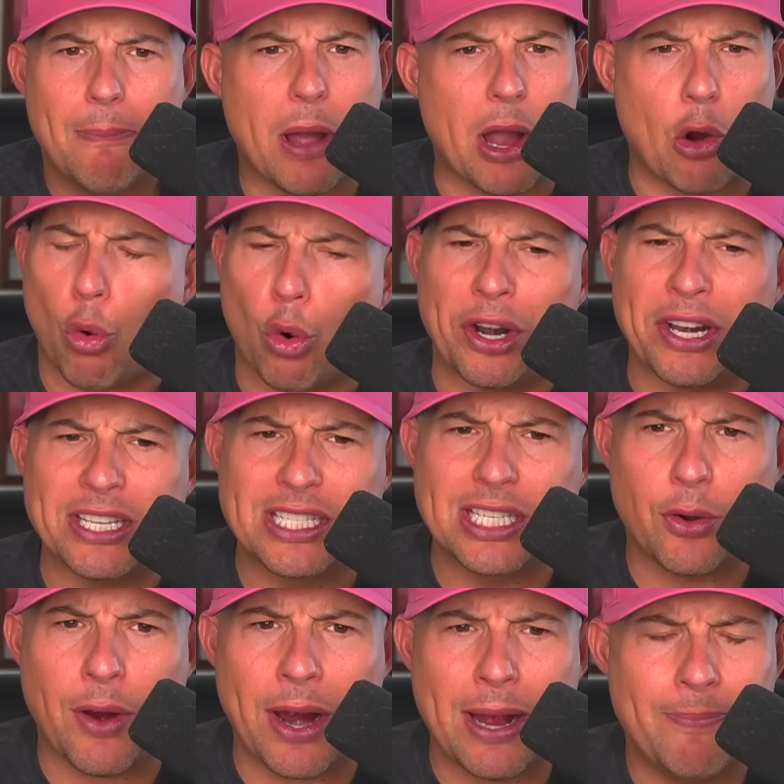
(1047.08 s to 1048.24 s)
or
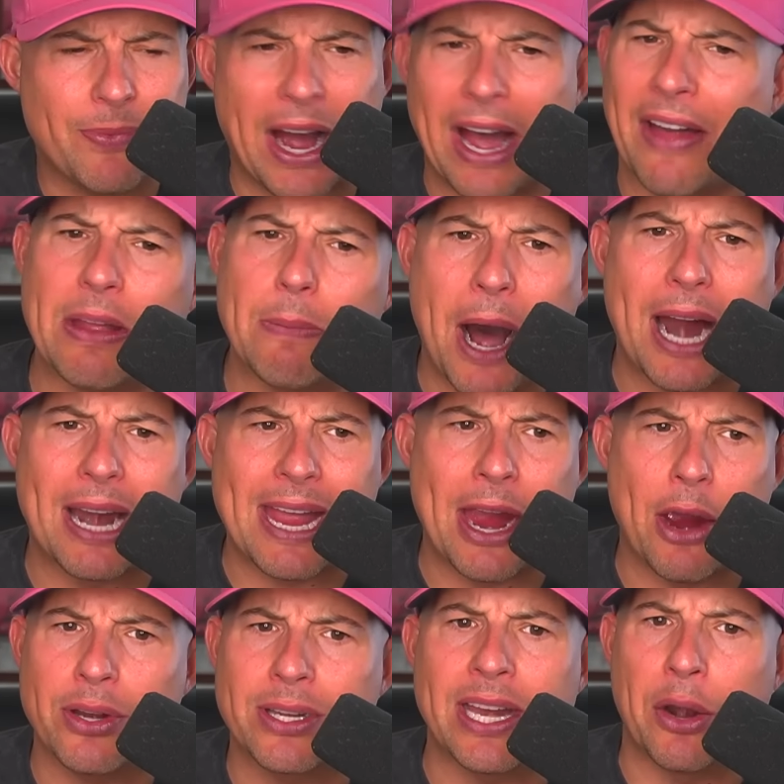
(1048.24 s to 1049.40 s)
Instagram, I think Patty
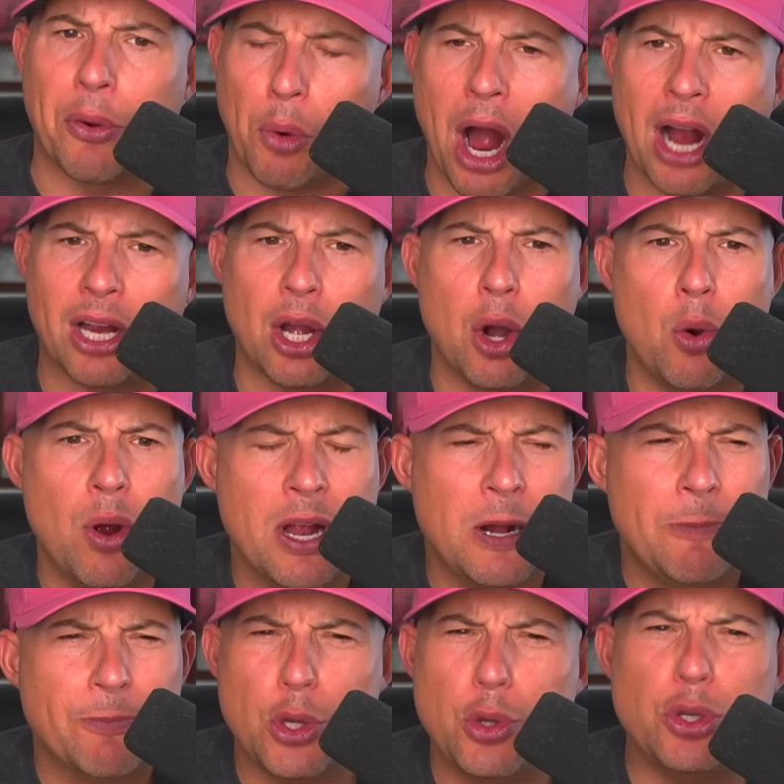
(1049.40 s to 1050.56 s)
Harrington and Rocco,
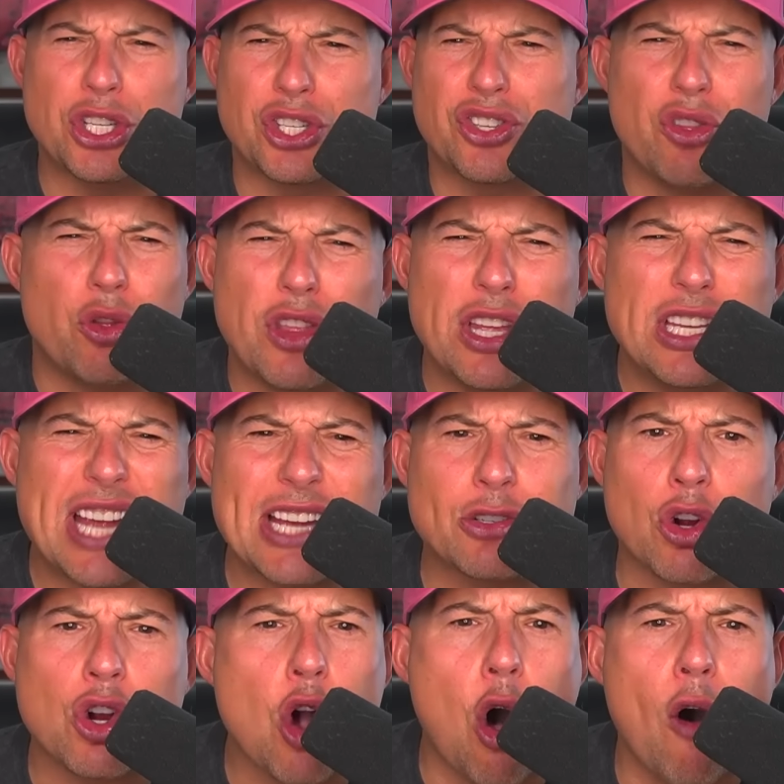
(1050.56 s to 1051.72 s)
these guys are
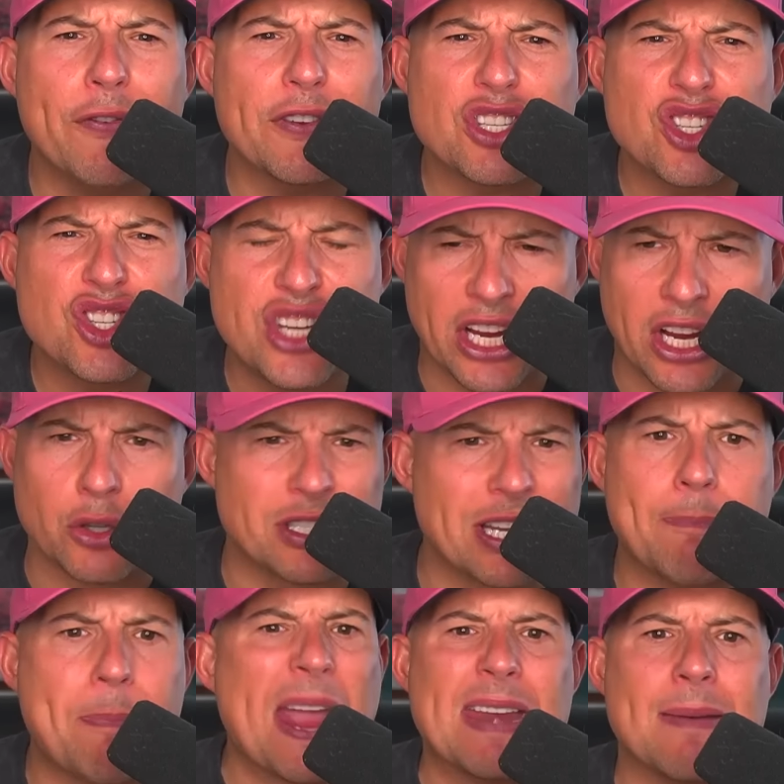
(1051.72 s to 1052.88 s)
golf sickos, like
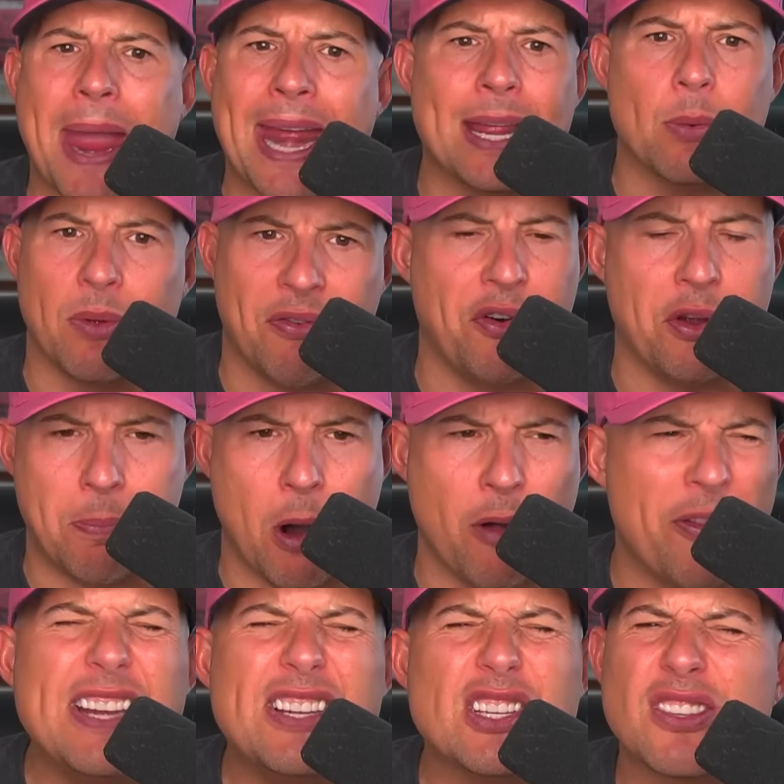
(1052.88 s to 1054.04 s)
Peyton Manning with football.
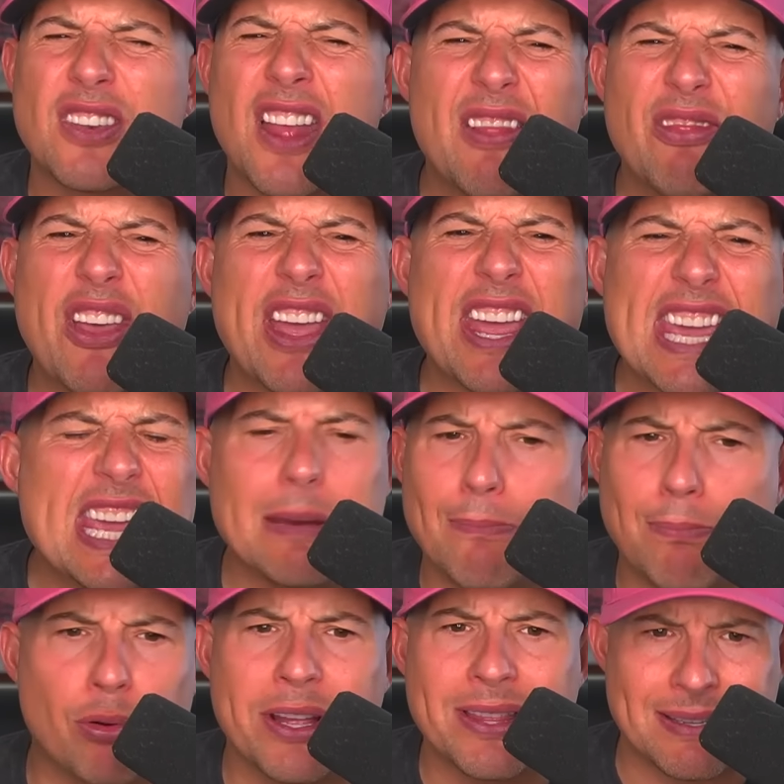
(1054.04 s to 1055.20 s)
They eat,
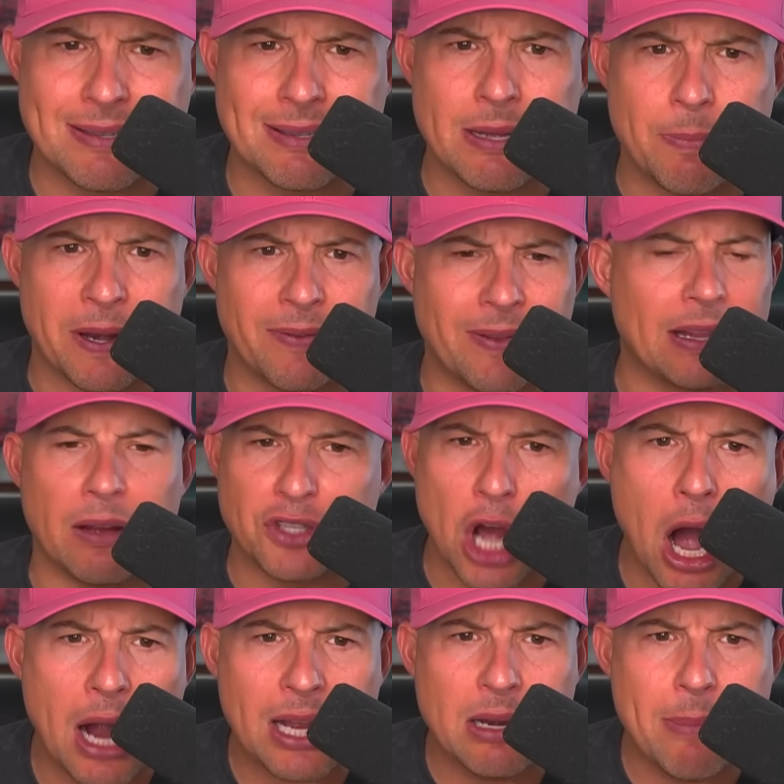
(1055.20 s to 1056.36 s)
breathe, and sleep it. They love
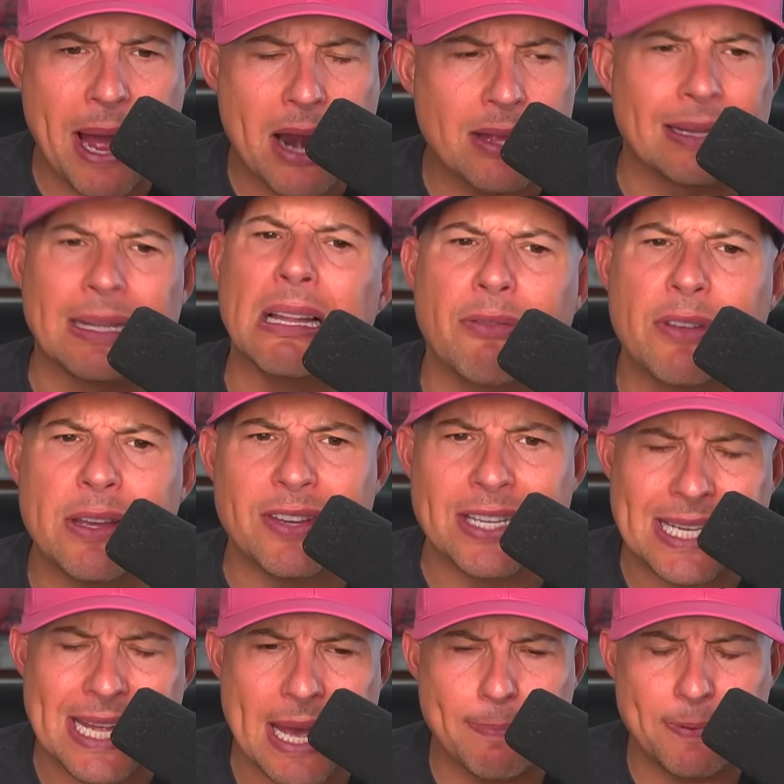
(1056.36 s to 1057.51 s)
talking about it. They love giving
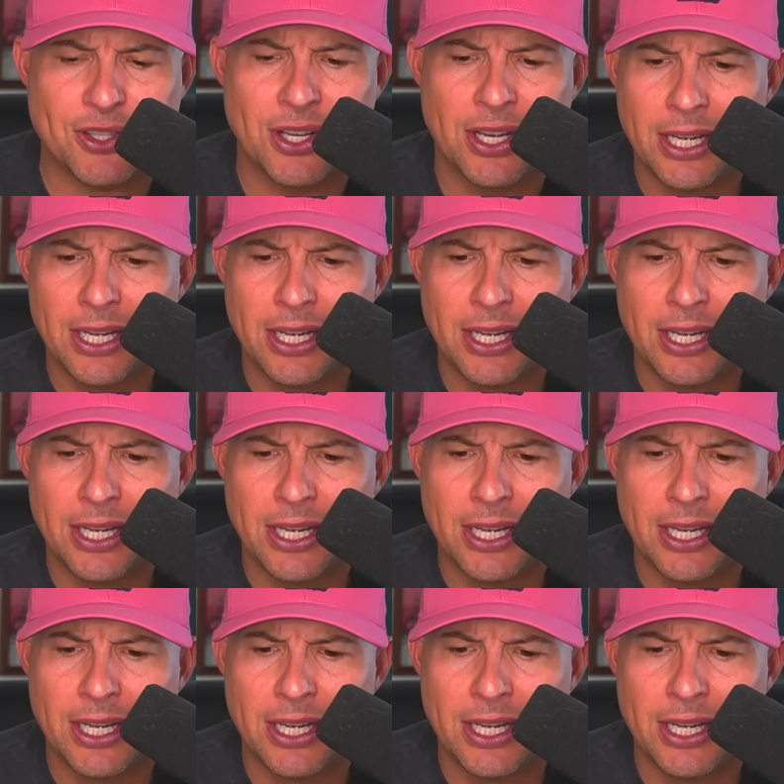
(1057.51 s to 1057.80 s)
tips.